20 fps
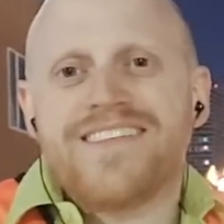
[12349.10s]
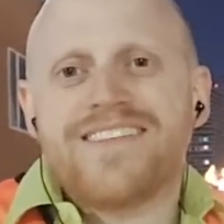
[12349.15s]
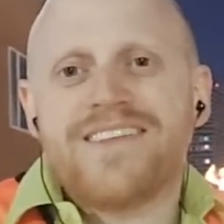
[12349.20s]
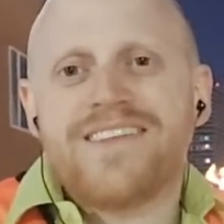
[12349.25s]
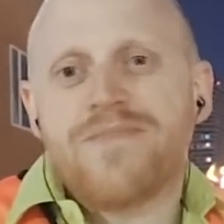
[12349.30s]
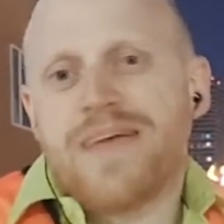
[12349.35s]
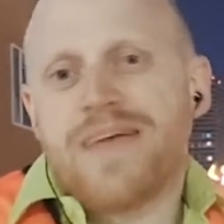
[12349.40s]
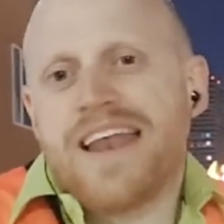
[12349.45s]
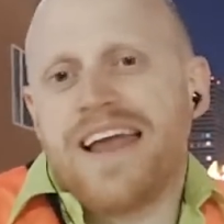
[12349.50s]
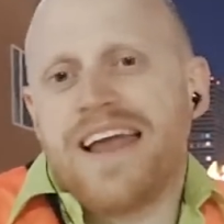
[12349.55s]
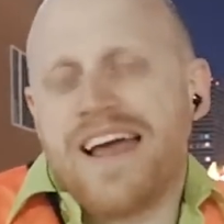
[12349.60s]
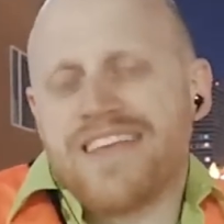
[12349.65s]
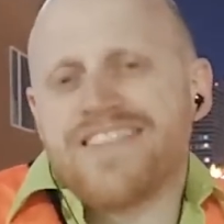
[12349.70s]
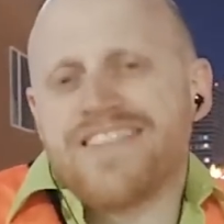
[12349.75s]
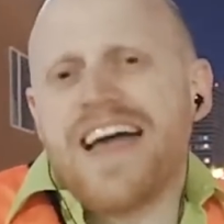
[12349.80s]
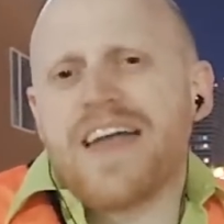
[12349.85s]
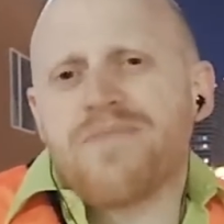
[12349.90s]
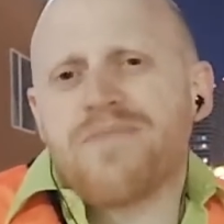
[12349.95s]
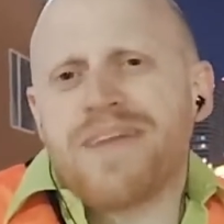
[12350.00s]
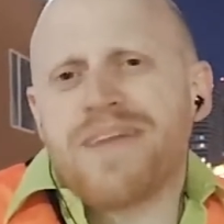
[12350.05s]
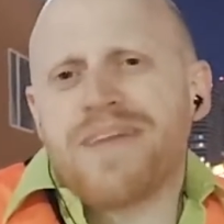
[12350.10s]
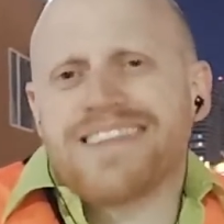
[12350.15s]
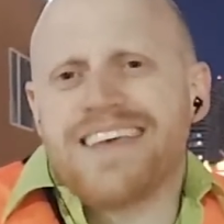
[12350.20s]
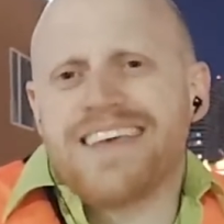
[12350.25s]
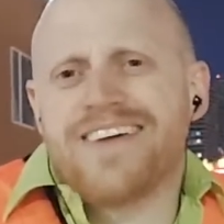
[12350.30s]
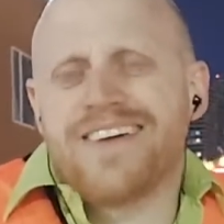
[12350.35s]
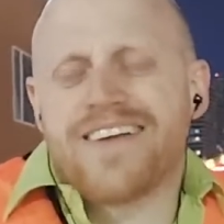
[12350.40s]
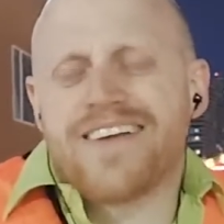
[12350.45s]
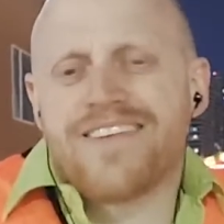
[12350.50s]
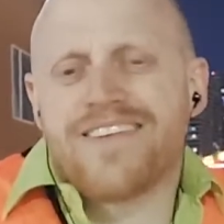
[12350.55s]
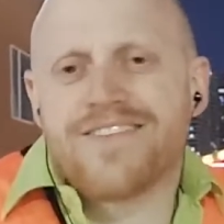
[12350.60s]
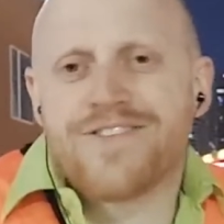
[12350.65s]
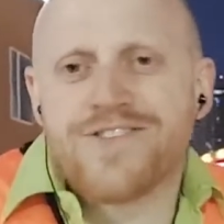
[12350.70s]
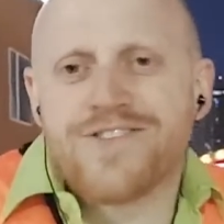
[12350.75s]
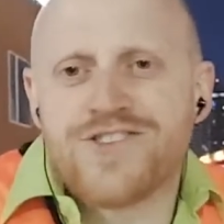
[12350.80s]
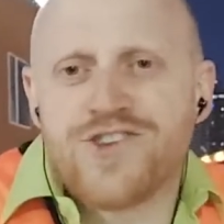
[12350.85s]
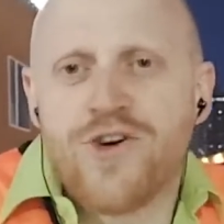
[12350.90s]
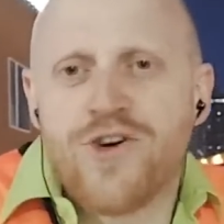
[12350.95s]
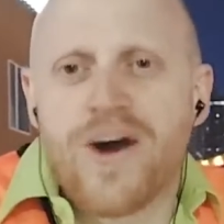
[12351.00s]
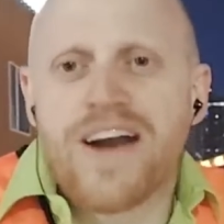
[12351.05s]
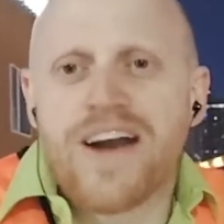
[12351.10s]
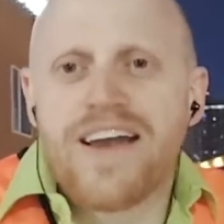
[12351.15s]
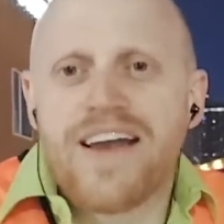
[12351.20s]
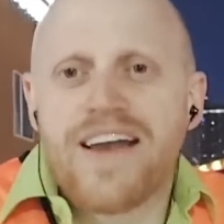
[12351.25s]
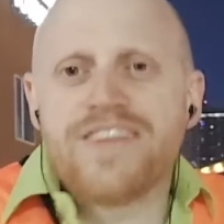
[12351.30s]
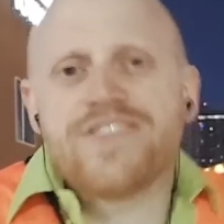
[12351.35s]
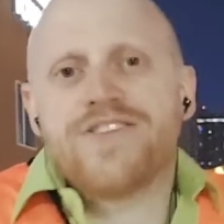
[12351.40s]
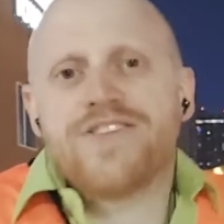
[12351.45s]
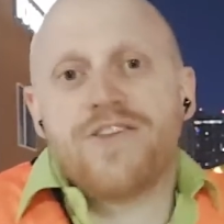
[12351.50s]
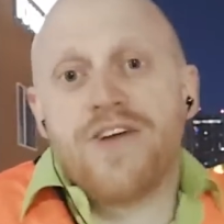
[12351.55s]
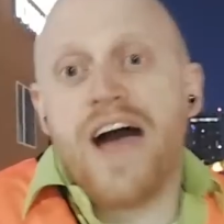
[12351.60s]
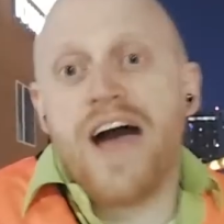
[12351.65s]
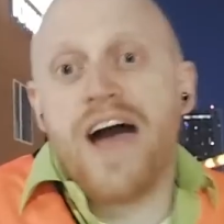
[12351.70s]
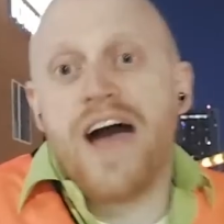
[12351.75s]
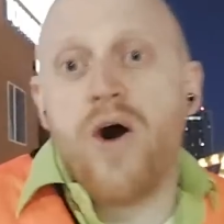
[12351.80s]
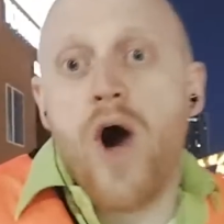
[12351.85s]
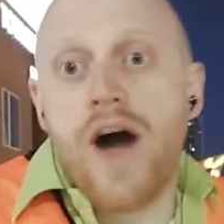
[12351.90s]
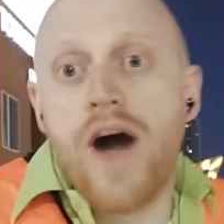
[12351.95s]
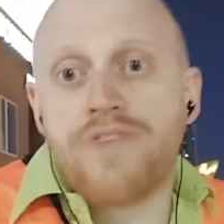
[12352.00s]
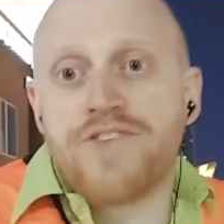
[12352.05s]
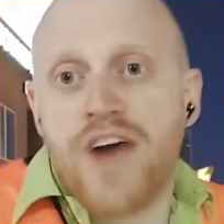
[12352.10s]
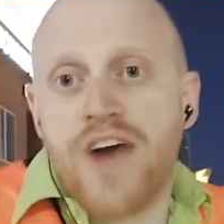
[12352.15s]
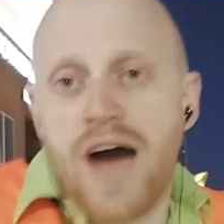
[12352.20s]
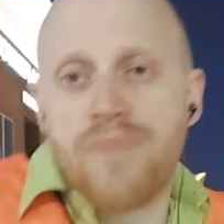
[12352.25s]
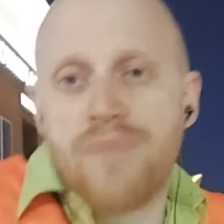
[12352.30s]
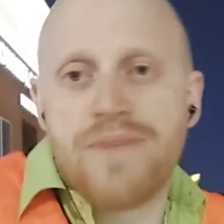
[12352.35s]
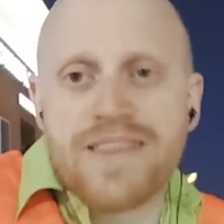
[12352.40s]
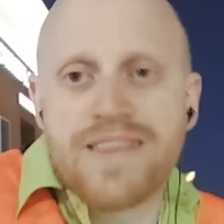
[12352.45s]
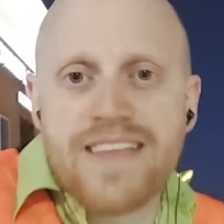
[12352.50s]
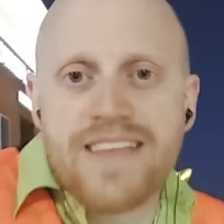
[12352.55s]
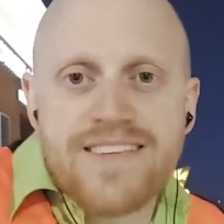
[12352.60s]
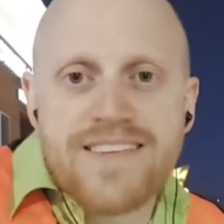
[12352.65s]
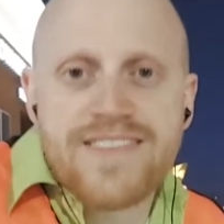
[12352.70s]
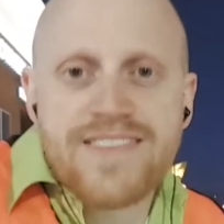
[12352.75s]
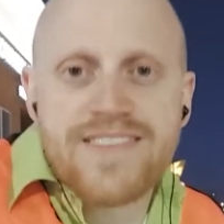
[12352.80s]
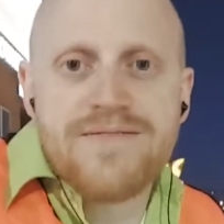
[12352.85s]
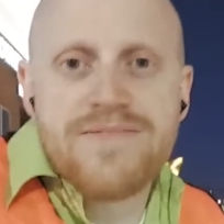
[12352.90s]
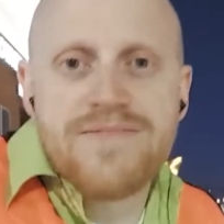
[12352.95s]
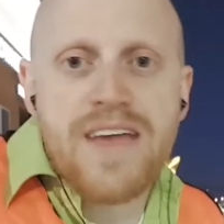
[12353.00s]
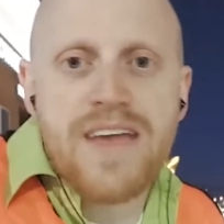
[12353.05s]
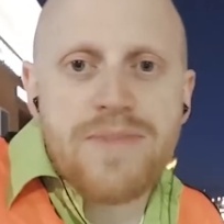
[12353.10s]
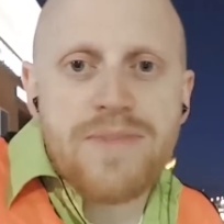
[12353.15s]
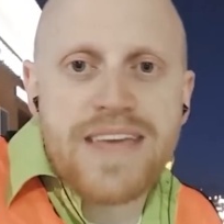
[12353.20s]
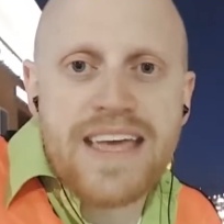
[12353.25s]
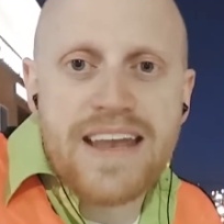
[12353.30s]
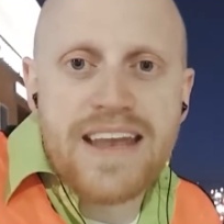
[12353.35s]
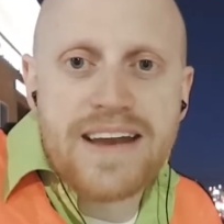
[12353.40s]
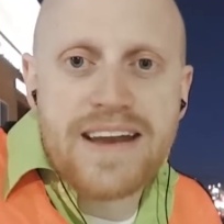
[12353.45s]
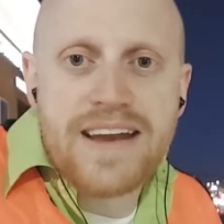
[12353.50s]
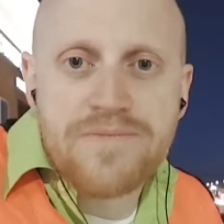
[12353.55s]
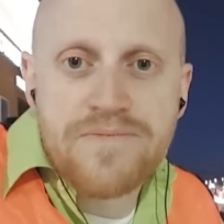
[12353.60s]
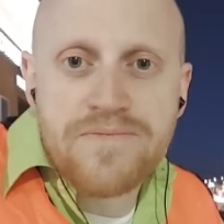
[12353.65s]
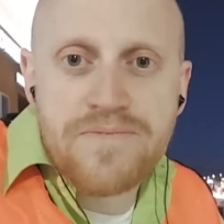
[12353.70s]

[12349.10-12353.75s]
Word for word: I mean, it's not a big deal because it's a short. I just don't know how off topic that's that'd be getting.